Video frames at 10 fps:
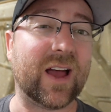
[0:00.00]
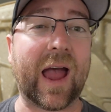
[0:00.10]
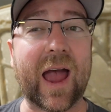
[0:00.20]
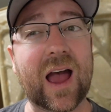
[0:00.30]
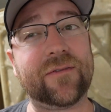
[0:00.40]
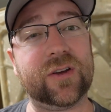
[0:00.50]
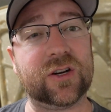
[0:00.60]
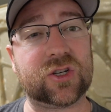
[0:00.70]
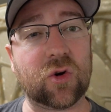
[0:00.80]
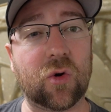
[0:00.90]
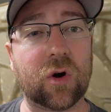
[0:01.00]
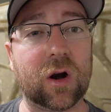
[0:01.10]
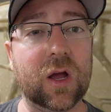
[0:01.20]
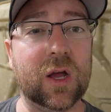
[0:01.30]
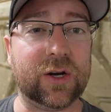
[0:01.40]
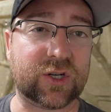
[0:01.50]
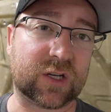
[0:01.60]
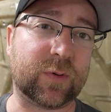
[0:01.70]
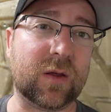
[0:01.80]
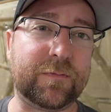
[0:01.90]
a half inch, or
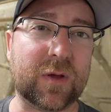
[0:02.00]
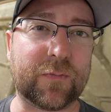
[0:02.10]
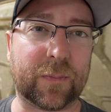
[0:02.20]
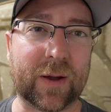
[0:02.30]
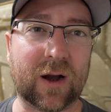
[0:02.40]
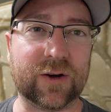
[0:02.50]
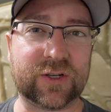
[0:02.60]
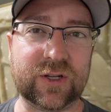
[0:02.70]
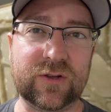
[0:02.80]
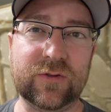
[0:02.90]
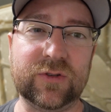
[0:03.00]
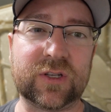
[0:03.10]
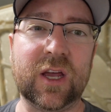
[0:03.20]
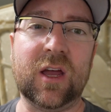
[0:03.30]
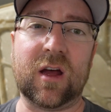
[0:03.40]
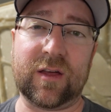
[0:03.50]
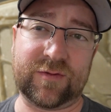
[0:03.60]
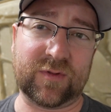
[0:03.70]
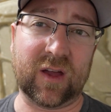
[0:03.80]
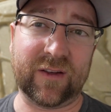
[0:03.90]
just be prepared to use
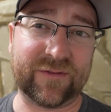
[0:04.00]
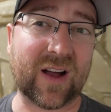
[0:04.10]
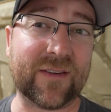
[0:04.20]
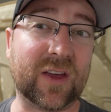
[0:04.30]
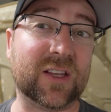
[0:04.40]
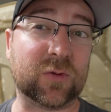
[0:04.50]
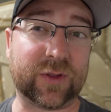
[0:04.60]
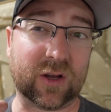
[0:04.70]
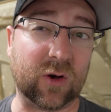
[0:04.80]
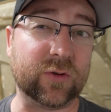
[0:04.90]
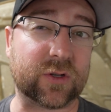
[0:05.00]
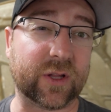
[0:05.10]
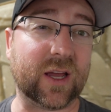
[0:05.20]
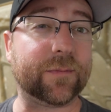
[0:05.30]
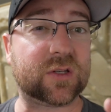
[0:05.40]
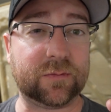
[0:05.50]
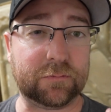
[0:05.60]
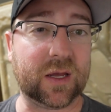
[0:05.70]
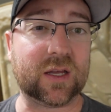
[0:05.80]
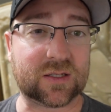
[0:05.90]
a 5/8 with a hose clamp to
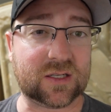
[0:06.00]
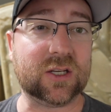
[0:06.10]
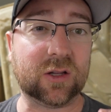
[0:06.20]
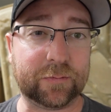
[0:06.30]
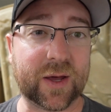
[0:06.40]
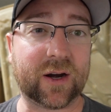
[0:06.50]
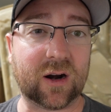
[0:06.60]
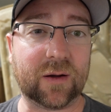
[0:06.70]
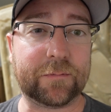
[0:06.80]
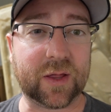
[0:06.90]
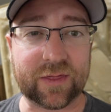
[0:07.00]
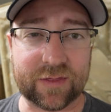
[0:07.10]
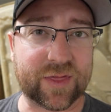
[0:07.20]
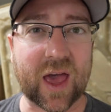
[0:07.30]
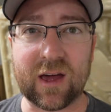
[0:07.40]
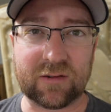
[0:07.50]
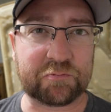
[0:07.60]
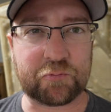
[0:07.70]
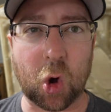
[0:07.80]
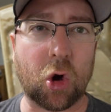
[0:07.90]
make it seal better. But that
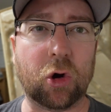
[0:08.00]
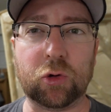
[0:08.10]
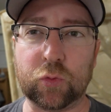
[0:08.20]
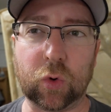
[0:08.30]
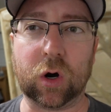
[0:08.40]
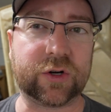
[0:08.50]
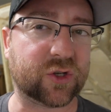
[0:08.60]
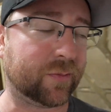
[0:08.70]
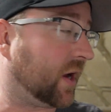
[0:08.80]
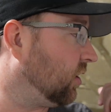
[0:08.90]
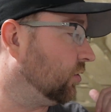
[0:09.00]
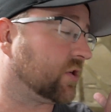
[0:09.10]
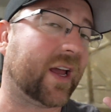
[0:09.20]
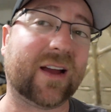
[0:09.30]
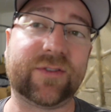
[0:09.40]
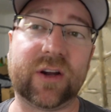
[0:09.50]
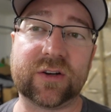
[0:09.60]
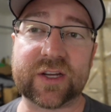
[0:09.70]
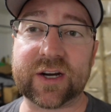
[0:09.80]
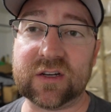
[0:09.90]
all works. So my hose I have there
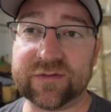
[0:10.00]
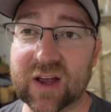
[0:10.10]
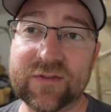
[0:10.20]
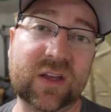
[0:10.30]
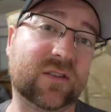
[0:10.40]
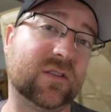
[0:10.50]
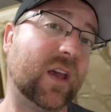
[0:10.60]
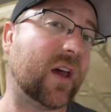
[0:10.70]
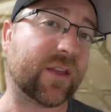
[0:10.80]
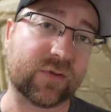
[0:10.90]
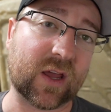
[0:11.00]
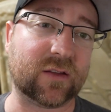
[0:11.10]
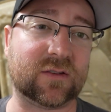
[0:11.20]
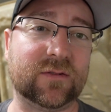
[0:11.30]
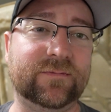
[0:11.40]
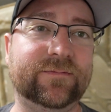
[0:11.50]
is actually a 5/8 and a 3/8.